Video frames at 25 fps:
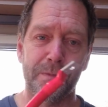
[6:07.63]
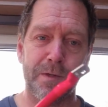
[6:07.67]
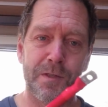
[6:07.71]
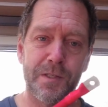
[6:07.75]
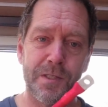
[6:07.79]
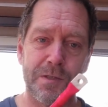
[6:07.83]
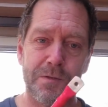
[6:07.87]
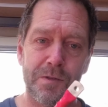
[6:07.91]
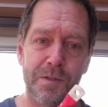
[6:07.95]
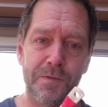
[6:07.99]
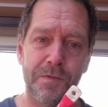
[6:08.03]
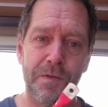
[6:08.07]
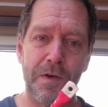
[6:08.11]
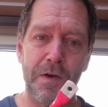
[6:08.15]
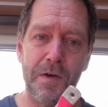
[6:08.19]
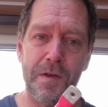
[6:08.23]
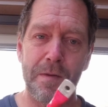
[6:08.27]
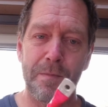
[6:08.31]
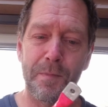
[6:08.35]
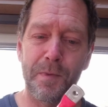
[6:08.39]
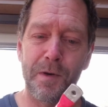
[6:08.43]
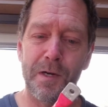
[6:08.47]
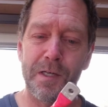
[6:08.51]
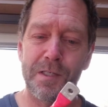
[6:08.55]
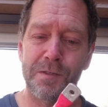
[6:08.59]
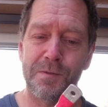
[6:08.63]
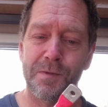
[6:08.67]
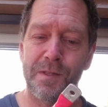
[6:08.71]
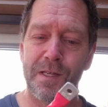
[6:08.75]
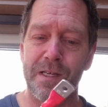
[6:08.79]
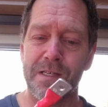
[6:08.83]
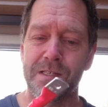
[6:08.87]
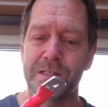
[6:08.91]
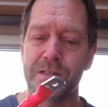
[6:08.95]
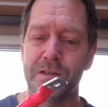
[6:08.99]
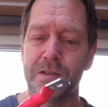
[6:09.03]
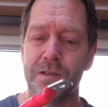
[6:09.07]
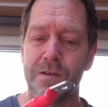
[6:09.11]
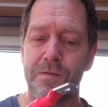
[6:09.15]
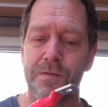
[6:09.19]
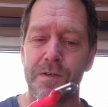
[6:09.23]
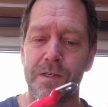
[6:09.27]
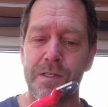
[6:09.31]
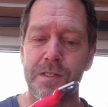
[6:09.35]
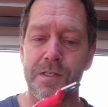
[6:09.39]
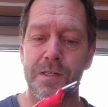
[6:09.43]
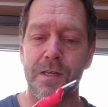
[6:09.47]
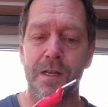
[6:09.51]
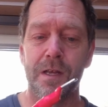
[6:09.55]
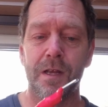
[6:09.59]
because I was very impressed with their
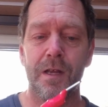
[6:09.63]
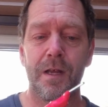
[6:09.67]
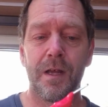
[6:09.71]
service.